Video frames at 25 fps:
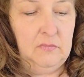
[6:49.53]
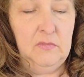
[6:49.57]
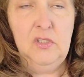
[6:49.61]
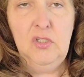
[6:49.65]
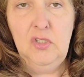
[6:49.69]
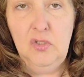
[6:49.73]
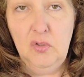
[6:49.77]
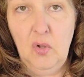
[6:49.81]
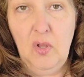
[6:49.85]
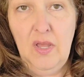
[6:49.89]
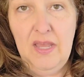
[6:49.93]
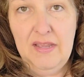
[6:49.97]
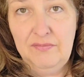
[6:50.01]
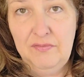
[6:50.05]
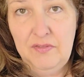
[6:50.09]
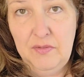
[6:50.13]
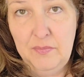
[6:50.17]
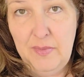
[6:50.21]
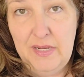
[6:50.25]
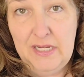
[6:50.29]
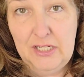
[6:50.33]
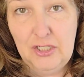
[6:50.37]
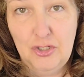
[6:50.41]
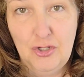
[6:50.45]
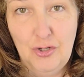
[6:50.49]
You'll have to
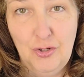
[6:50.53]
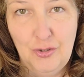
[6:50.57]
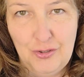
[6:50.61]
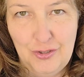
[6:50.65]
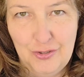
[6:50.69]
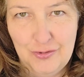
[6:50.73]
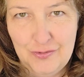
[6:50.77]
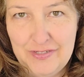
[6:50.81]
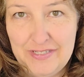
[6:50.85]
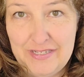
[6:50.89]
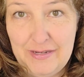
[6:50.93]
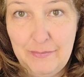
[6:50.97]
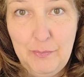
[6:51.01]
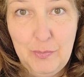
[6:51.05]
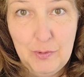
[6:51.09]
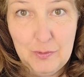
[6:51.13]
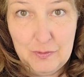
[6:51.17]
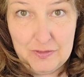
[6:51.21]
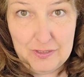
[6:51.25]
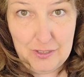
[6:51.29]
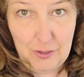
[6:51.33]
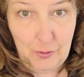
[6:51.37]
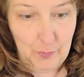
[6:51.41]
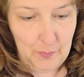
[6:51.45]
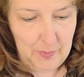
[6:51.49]
make sure your
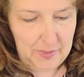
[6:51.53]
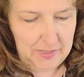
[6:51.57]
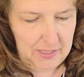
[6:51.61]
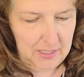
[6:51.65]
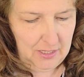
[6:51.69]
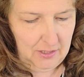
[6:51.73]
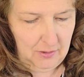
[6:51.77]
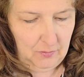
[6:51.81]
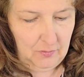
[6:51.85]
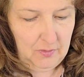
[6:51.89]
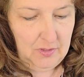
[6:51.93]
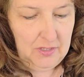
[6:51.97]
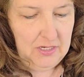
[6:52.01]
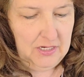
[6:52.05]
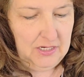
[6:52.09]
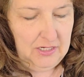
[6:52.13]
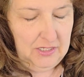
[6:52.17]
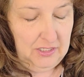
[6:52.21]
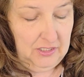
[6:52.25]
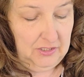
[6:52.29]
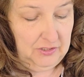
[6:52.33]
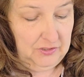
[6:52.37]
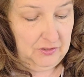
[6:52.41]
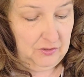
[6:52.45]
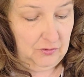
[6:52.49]
zipper's open though,
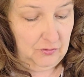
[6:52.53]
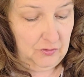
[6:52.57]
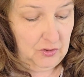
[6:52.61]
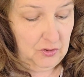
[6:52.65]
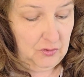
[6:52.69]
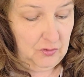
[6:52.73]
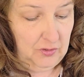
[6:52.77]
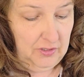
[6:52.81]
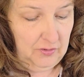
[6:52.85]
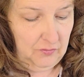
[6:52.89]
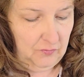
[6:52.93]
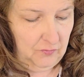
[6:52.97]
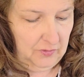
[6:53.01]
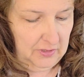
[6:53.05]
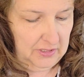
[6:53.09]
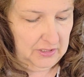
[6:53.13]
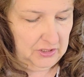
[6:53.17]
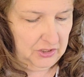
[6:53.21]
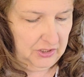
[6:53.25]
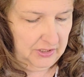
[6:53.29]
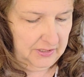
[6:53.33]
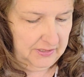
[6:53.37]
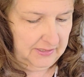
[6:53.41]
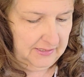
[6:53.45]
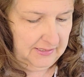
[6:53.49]
so you can
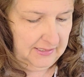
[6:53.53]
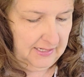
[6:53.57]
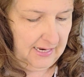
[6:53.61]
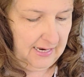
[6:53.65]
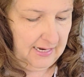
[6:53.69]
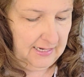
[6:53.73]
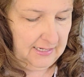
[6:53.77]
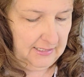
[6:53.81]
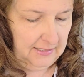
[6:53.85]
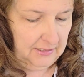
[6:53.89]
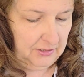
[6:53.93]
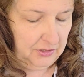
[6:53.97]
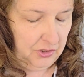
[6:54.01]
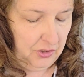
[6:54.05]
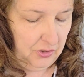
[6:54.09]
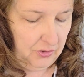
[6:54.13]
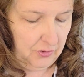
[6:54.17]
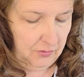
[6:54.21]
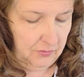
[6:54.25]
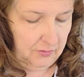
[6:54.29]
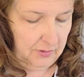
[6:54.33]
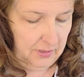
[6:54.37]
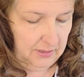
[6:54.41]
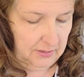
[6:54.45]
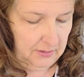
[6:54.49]
reach inside and
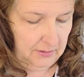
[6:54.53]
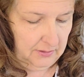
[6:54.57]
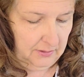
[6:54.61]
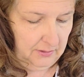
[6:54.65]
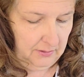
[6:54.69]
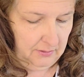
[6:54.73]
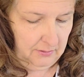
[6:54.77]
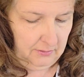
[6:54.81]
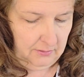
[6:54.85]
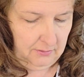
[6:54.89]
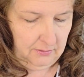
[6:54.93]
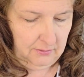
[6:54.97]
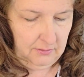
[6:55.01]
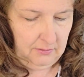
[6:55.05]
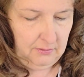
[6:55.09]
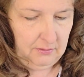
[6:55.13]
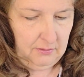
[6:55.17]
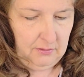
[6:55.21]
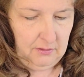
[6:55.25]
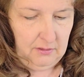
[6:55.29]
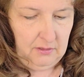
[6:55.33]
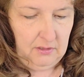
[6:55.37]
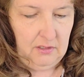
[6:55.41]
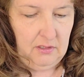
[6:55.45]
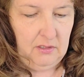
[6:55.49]
turn it.
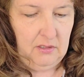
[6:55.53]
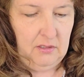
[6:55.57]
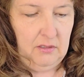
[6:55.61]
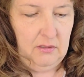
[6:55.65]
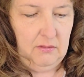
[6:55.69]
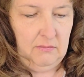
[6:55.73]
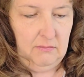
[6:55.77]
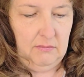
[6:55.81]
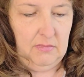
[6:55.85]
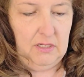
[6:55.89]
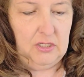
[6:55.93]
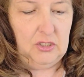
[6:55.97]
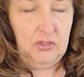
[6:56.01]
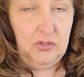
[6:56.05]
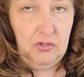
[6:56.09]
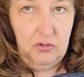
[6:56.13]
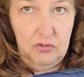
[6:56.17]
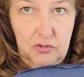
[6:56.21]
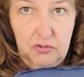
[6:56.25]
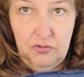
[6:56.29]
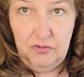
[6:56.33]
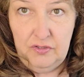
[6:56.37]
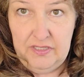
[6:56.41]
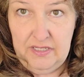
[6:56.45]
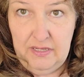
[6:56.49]
Make sure
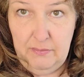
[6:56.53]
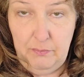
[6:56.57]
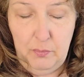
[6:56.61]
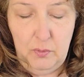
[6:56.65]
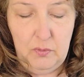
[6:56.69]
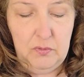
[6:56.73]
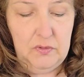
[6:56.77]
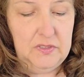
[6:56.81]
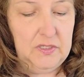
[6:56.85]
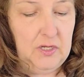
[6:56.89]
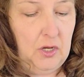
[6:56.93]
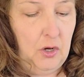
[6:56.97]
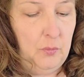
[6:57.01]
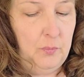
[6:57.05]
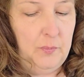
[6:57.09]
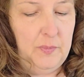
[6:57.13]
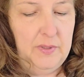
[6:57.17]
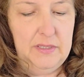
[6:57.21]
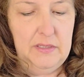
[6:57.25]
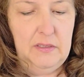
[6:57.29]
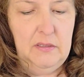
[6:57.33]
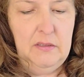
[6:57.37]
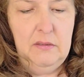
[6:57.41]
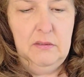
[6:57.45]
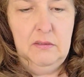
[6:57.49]
your zipper's
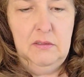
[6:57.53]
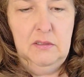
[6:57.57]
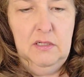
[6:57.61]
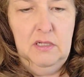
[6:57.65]
open.